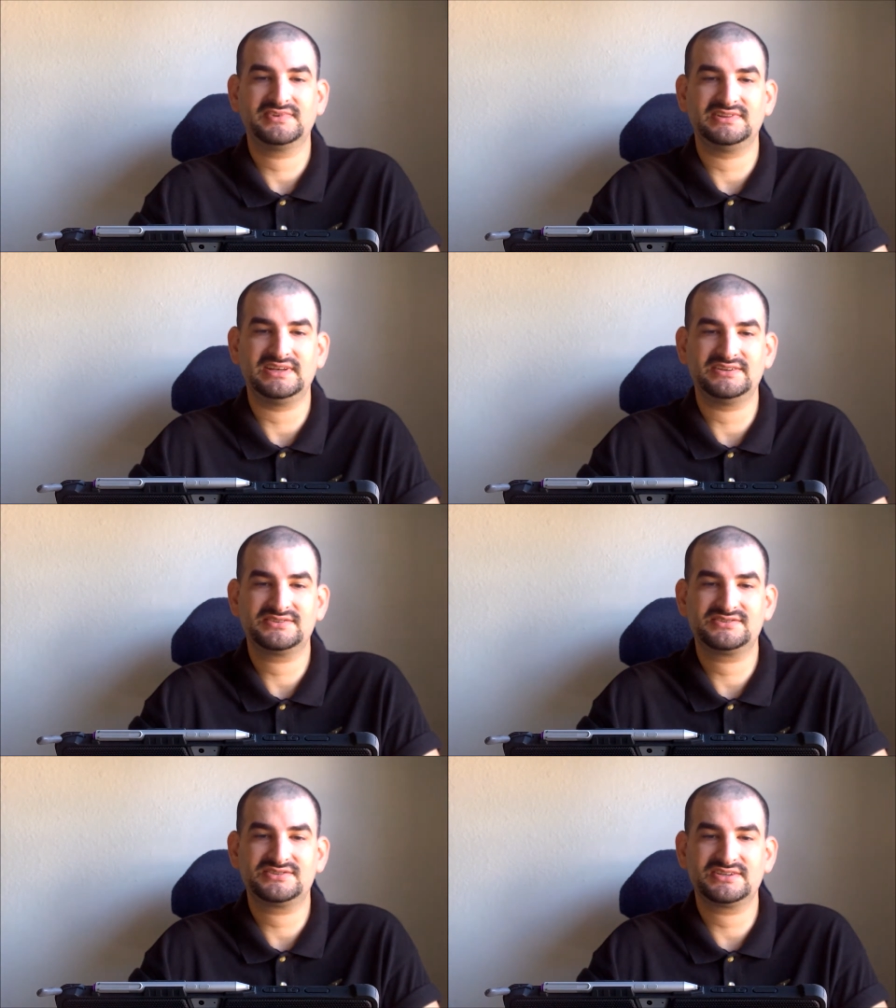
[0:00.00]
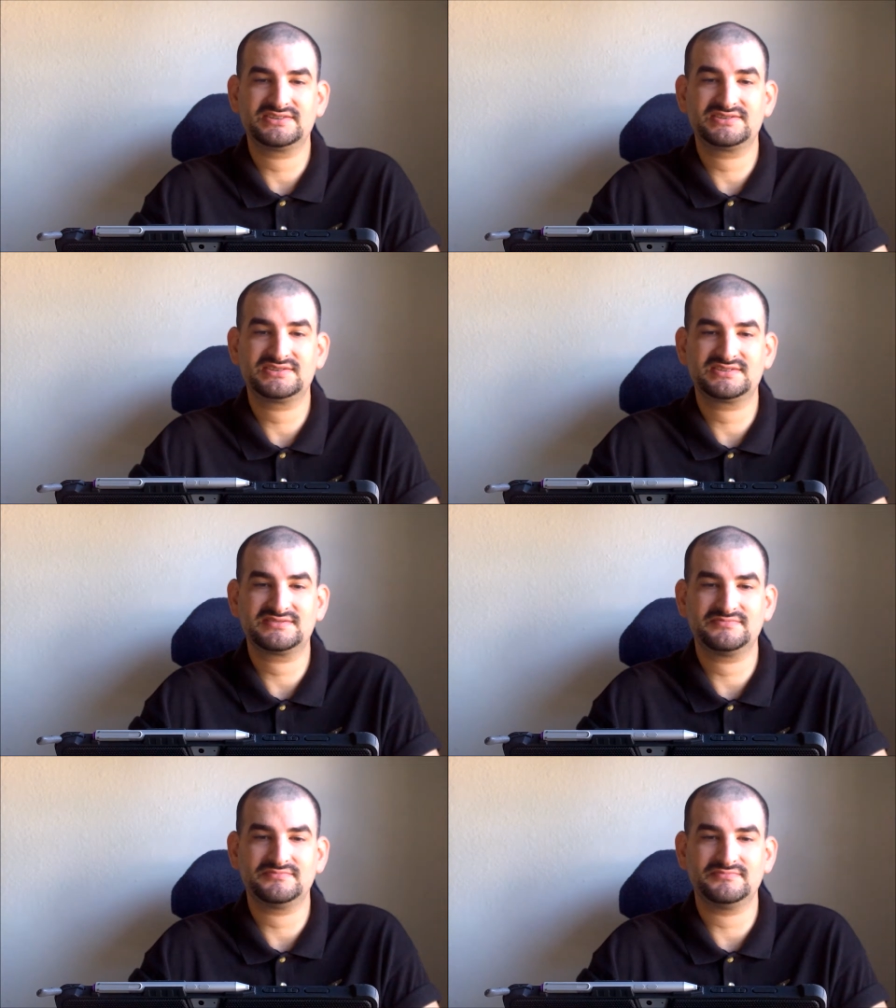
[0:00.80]
Legis
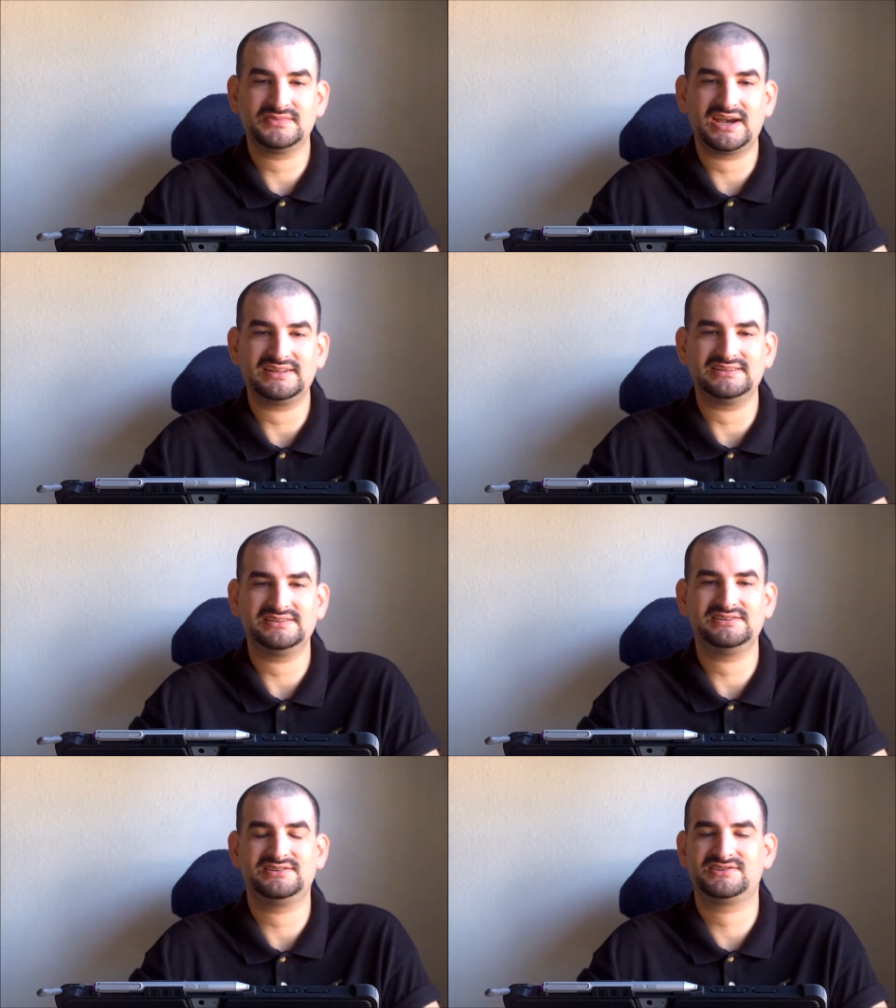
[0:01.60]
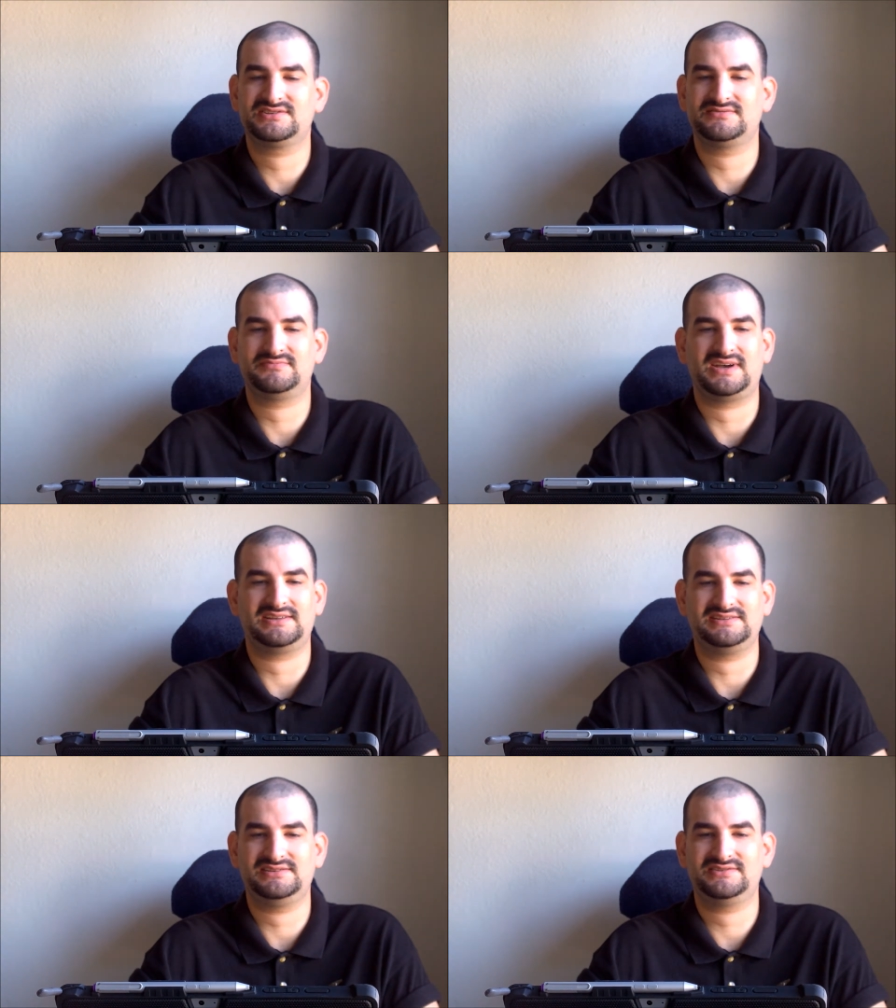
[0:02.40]
Miles,
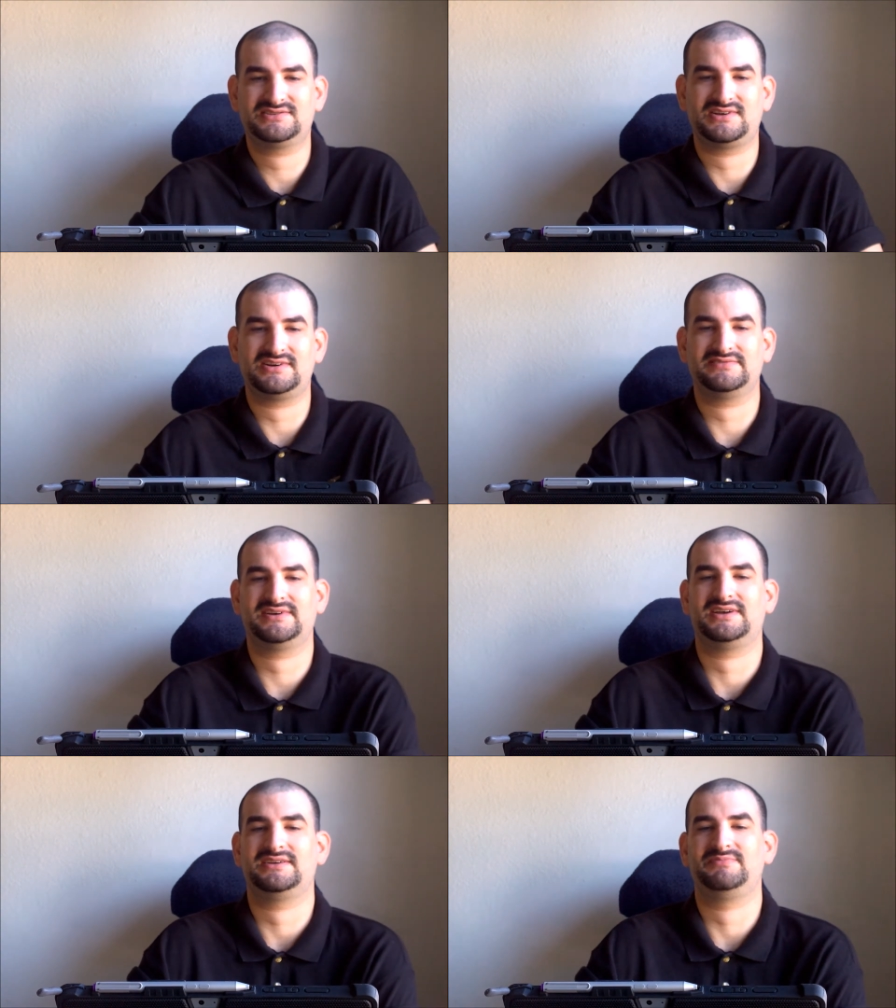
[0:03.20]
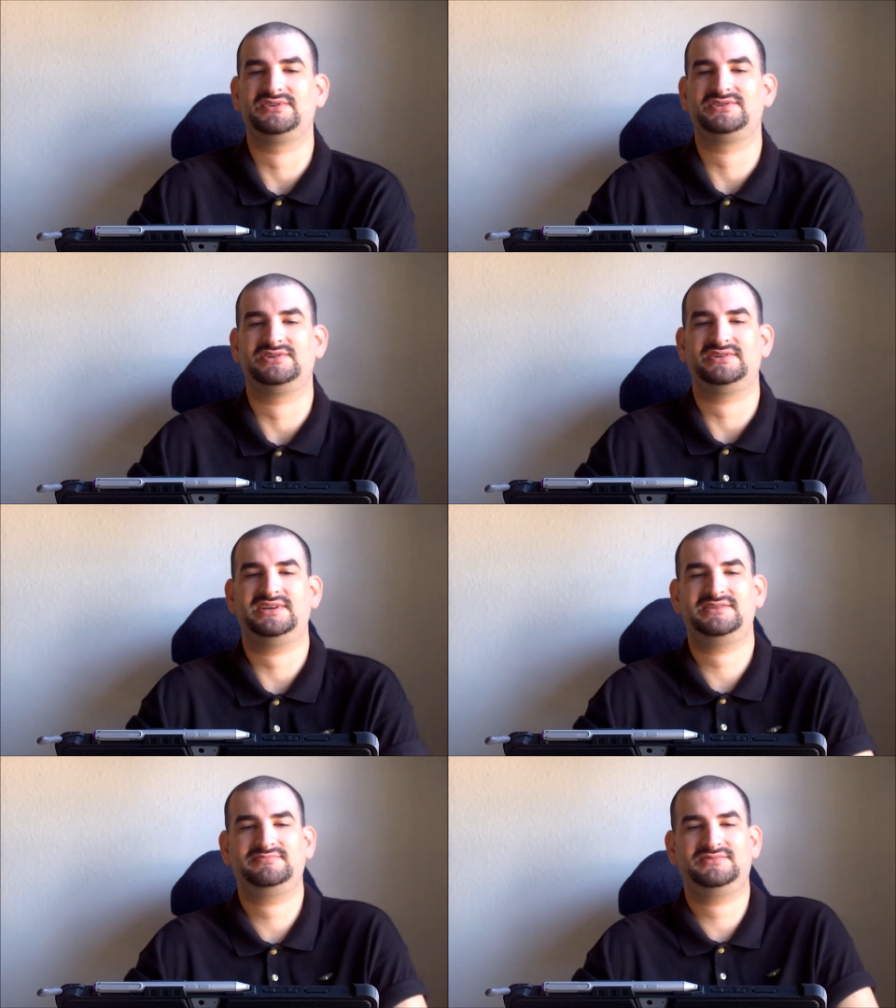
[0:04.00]
Miley, sorry if I butcher your
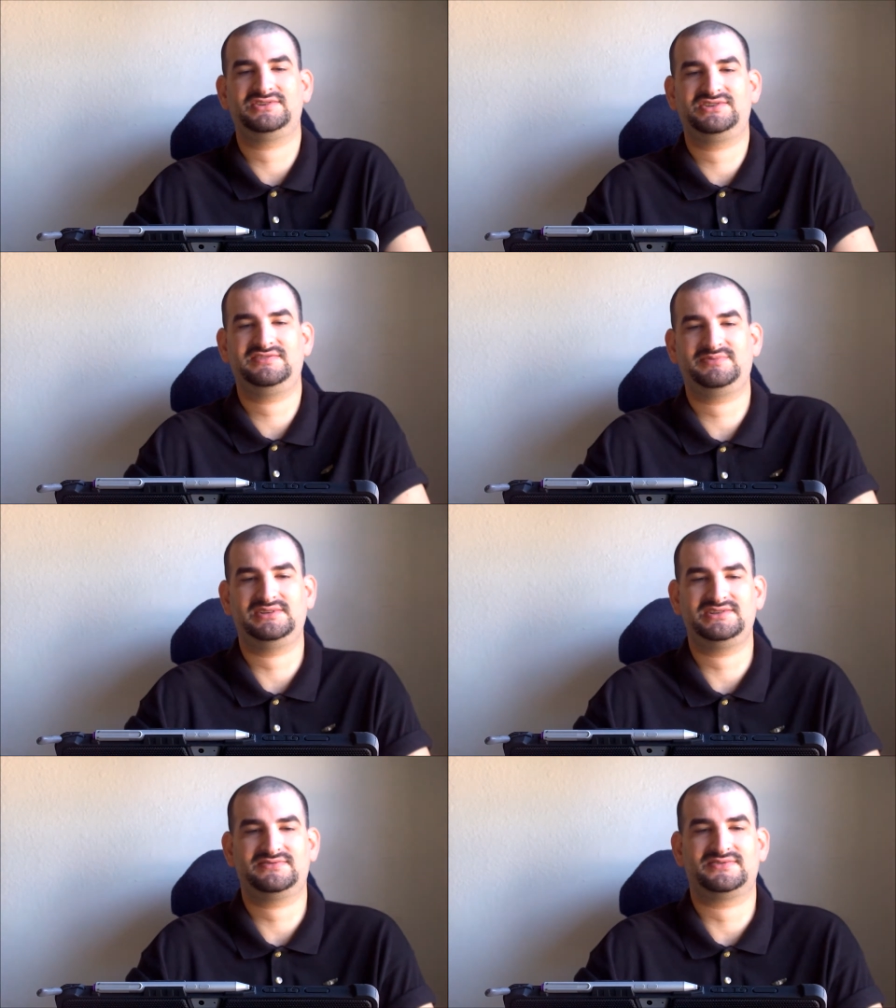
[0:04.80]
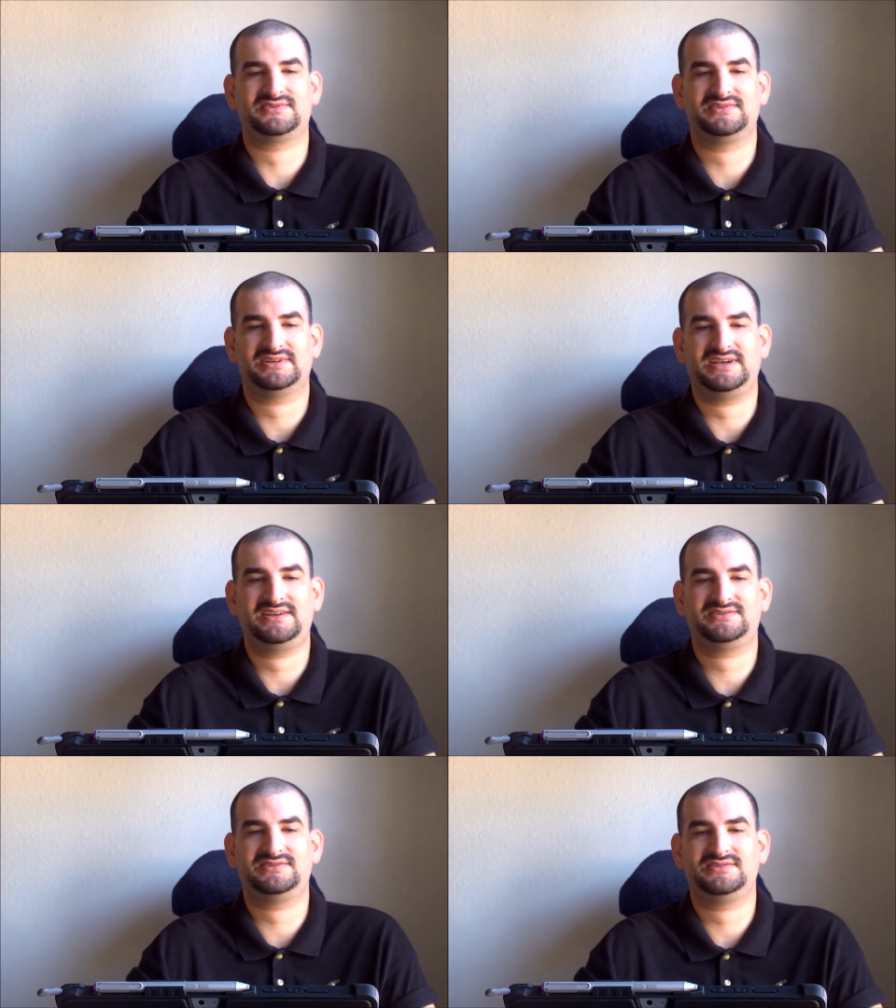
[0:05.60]
name, the chief police for the
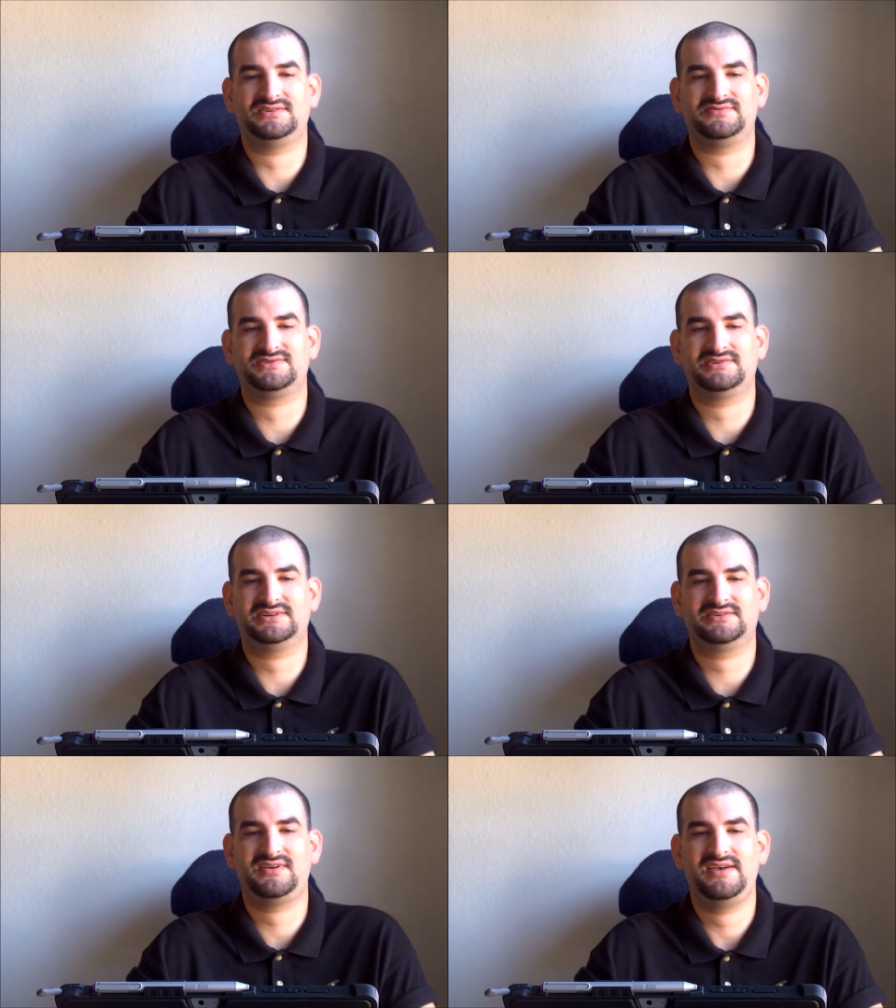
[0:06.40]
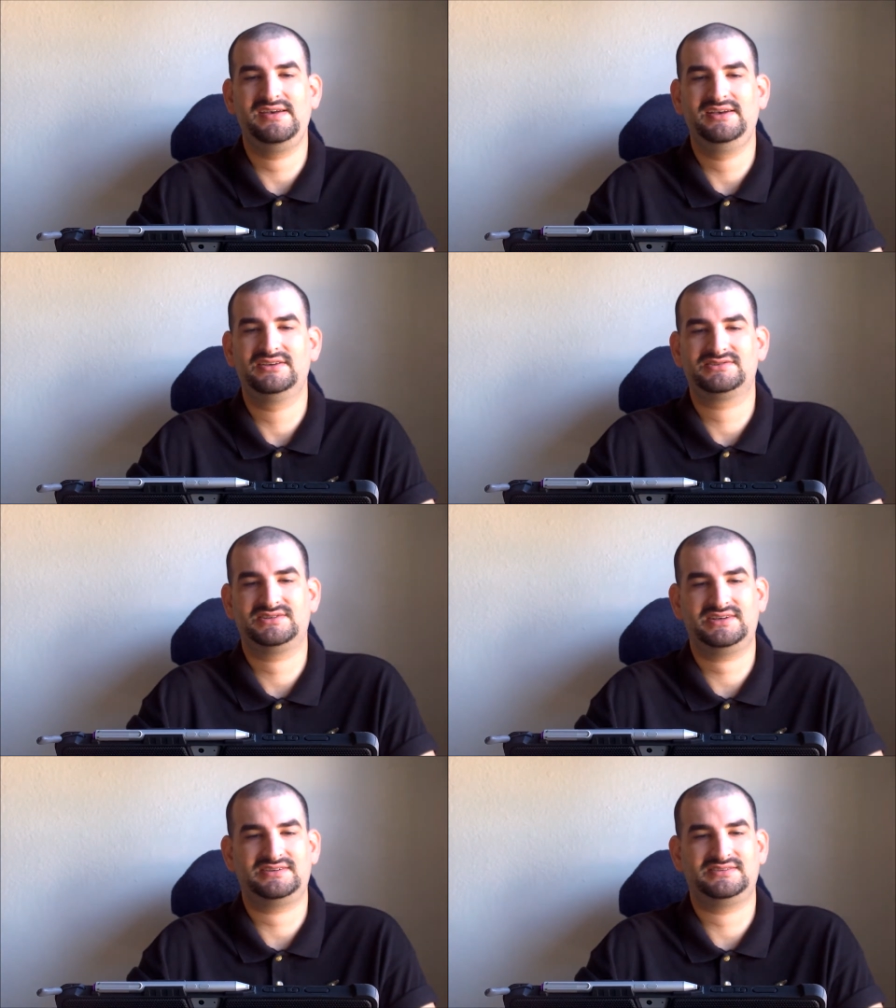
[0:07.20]
canton of Zurich,
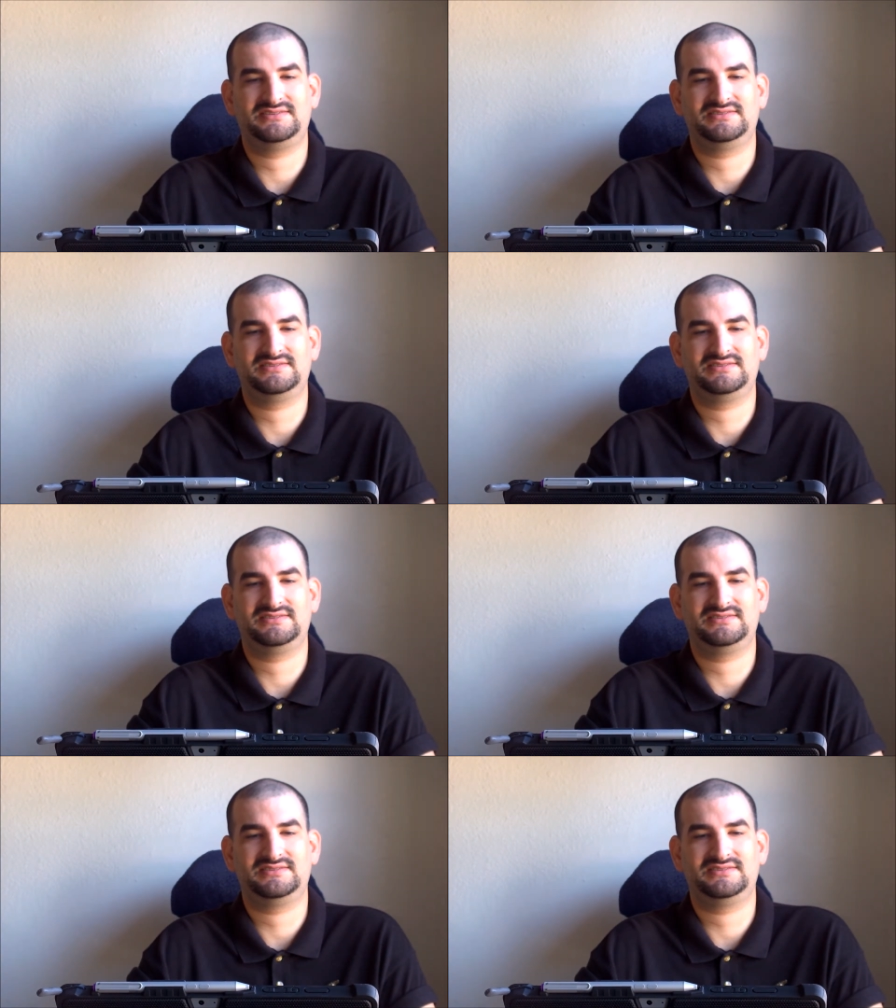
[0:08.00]
said of,